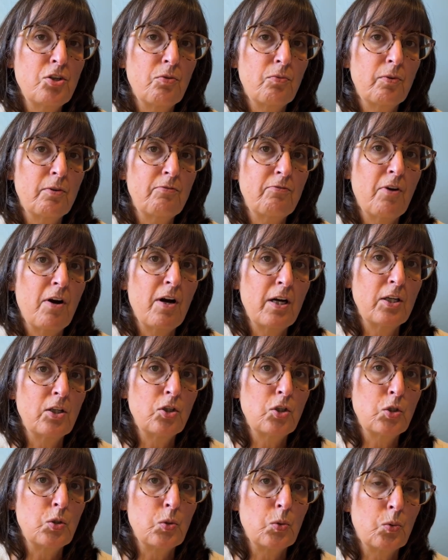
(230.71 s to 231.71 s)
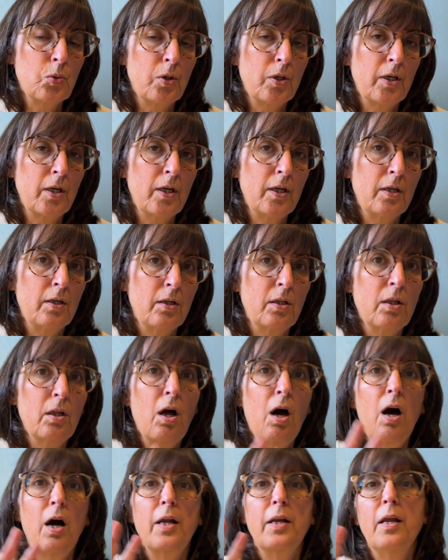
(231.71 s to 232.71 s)
refined story in
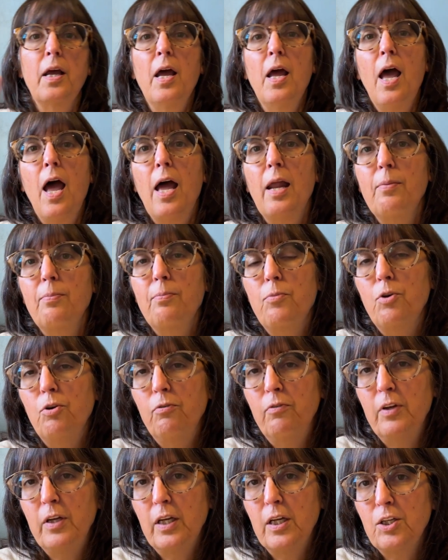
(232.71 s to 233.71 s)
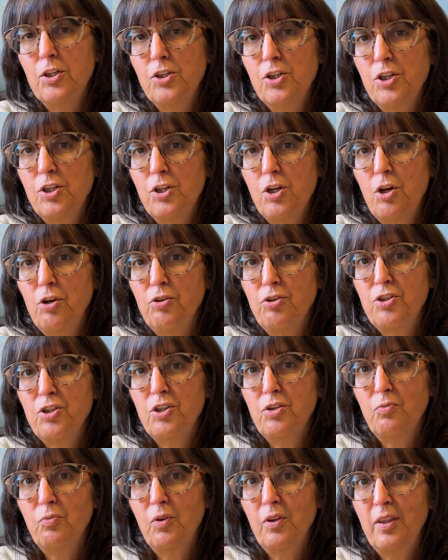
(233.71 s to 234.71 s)
Claude and moving it to
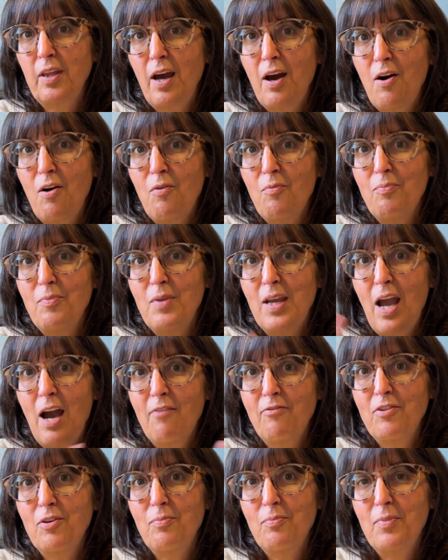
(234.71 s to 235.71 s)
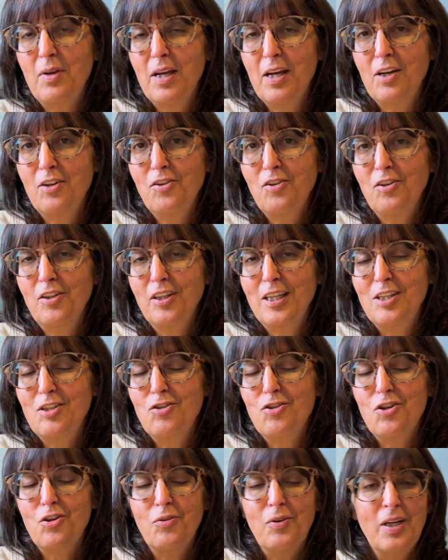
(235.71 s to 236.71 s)
Notion without me having to manually
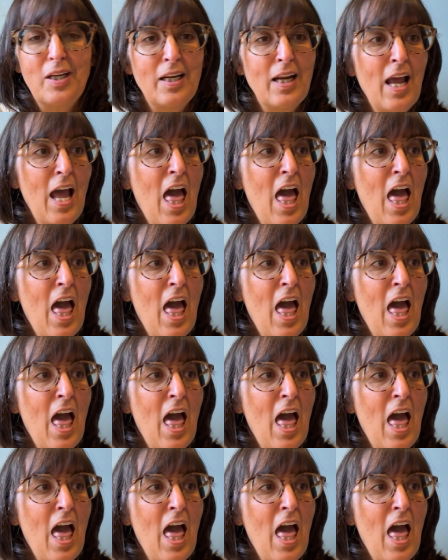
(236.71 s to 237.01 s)
do it,